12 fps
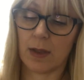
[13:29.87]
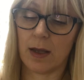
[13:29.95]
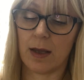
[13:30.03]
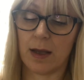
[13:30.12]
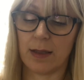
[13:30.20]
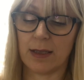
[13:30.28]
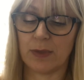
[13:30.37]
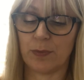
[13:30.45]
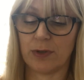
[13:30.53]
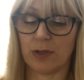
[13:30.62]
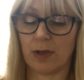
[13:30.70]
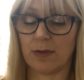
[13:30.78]
And let's
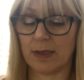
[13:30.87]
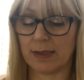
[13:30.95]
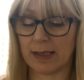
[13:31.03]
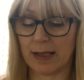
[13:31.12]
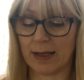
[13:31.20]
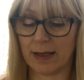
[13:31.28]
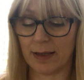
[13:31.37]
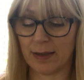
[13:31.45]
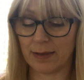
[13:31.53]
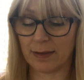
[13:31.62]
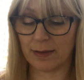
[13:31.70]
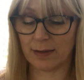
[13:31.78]
put it on this
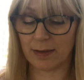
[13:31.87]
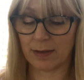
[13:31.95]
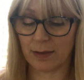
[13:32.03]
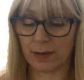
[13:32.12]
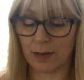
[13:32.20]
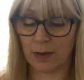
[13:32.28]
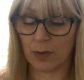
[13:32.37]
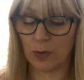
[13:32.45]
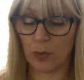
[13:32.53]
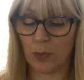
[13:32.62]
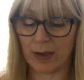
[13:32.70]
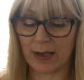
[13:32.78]
hand.
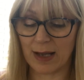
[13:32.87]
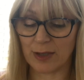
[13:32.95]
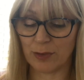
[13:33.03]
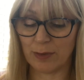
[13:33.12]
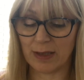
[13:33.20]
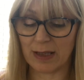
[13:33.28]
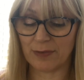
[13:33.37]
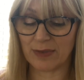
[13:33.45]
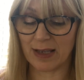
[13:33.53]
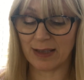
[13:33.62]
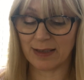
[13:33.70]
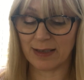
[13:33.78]
Oh, I can't do it
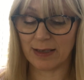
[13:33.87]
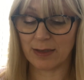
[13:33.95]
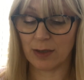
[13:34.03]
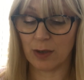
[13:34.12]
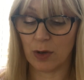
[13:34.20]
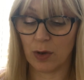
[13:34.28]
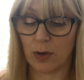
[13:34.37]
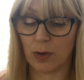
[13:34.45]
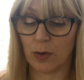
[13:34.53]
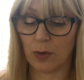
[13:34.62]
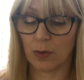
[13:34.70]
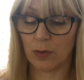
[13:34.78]
left-handed.
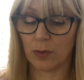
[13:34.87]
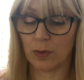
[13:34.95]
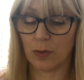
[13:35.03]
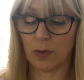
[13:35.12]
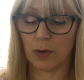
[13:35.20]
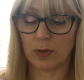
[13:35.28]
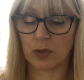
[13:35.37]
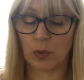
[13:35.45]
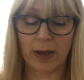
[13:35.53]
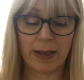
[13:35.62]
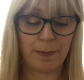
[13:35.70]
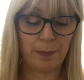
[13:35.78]
It's
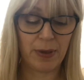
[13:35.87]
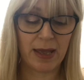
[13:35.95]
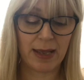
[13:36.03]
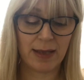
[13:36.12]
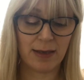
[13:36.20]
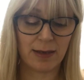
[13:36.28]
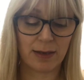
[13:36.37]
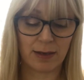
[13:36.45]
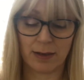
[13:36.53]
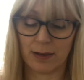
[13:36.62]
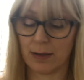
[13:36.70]
quite pink.